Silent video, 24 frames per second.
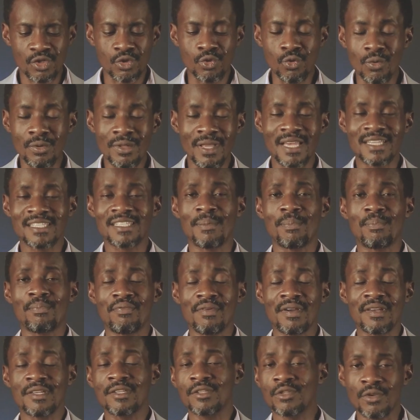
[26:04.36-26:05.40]
is known as the
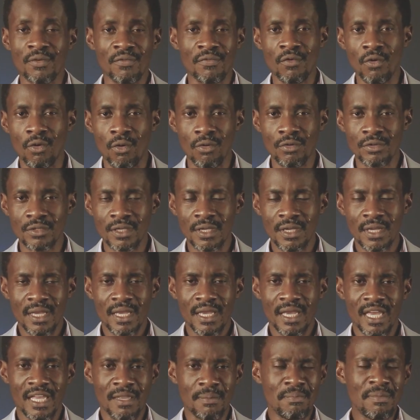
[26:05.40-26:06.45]
presence of God.
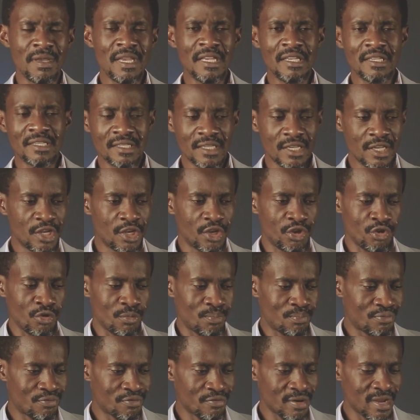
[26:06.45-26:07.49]
It means
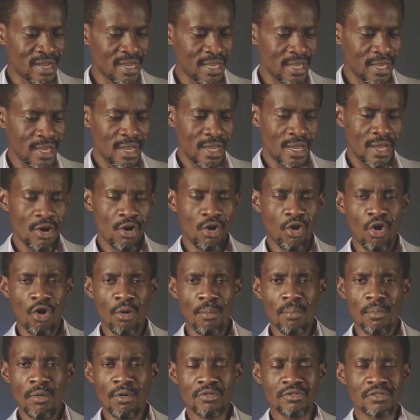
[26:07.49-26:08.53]
you pray
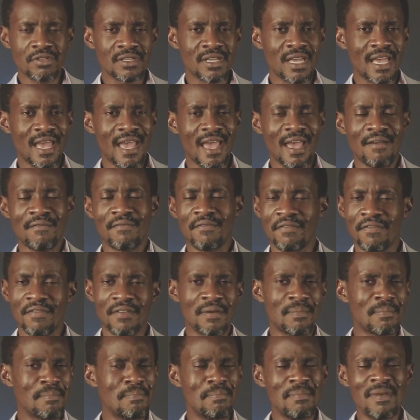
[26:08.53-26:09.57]
almost
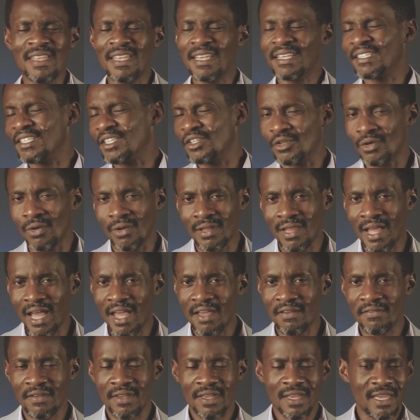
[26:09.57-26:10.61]
every minute in your
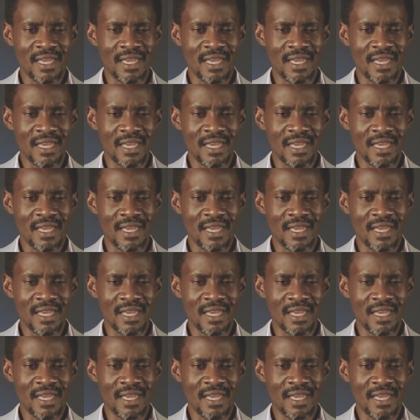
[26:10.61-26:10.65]
life.